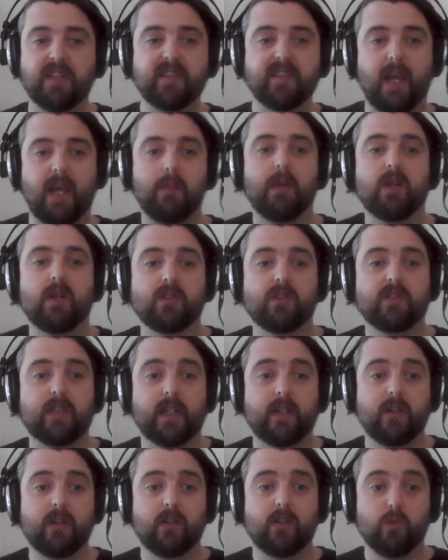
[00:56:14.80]
chemical
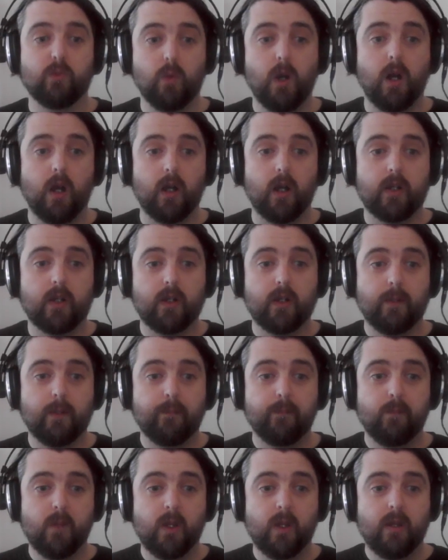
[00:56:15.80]
signals work,
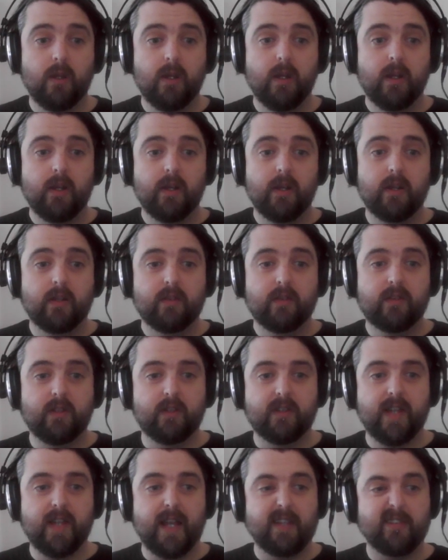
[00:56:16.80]

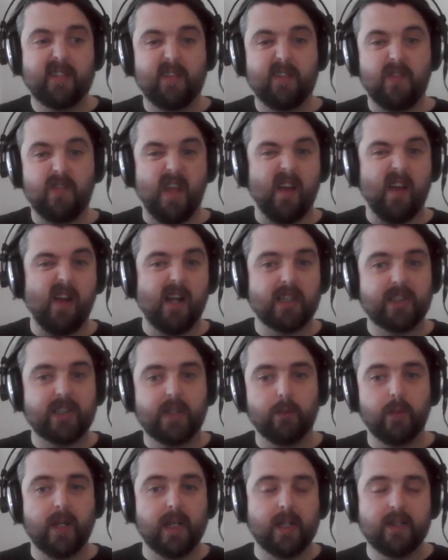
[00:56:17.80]
to test if they're
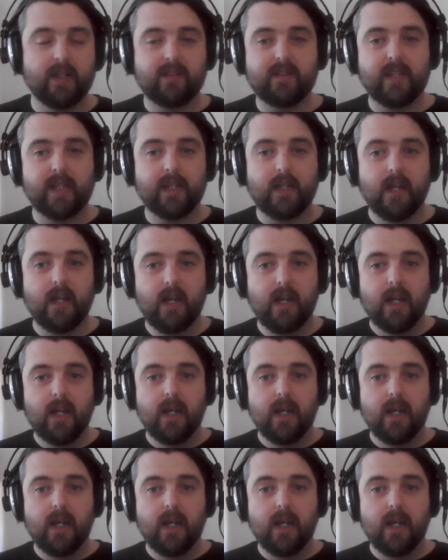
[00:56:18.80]
actually realistic.